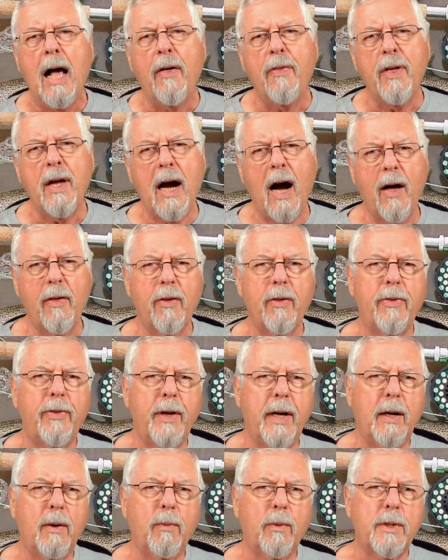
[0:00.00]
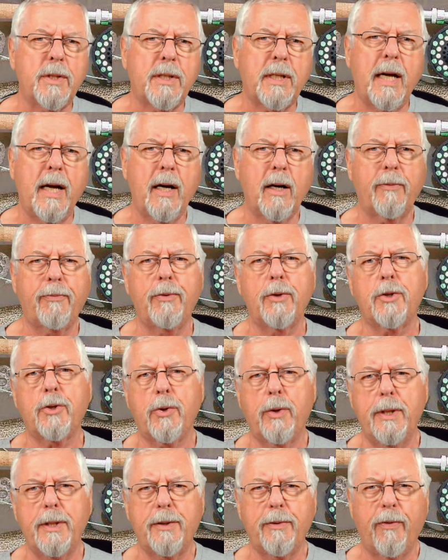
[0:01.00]
The other thing was careful
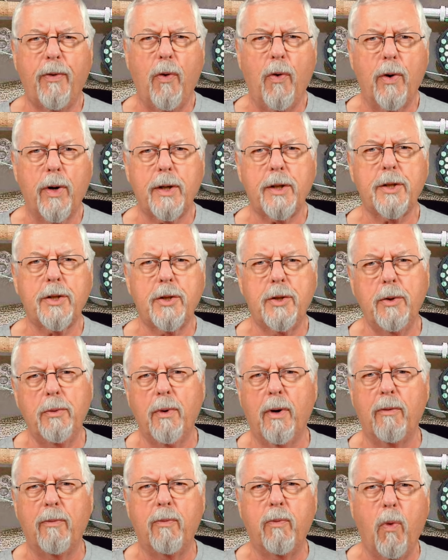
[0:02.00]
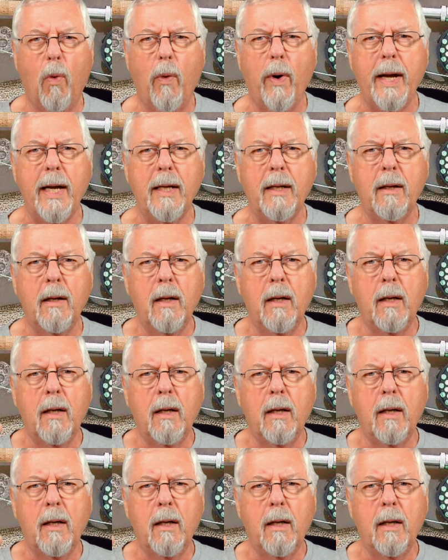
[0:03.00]
choice of hooks to avoid